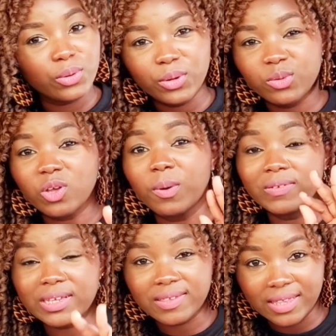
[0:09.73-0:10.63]
some of
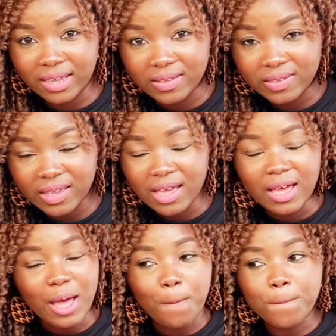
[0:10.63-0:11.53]
these days,
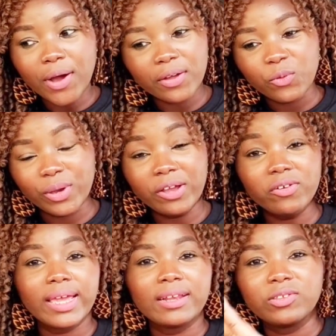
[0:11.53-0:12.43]
but we're
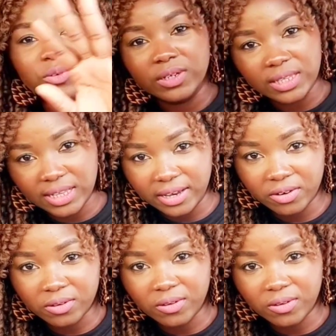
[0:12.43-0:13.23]
gonna get into it later.